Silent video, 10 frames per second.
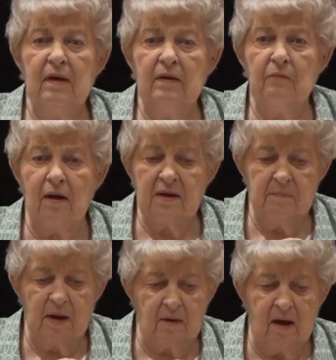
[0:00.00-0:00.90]
in the
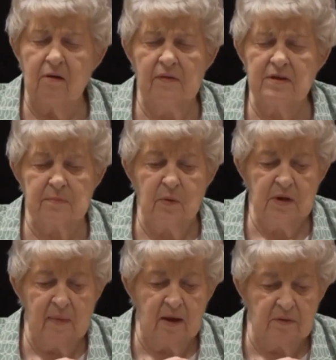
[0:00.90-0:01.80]
Rocky Mountain or the
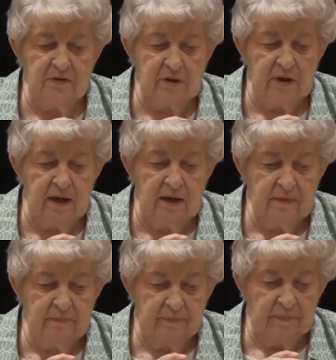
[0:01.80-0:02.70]
Smoky Mountain
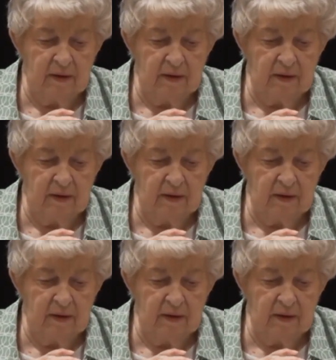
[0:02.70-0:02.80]
chain.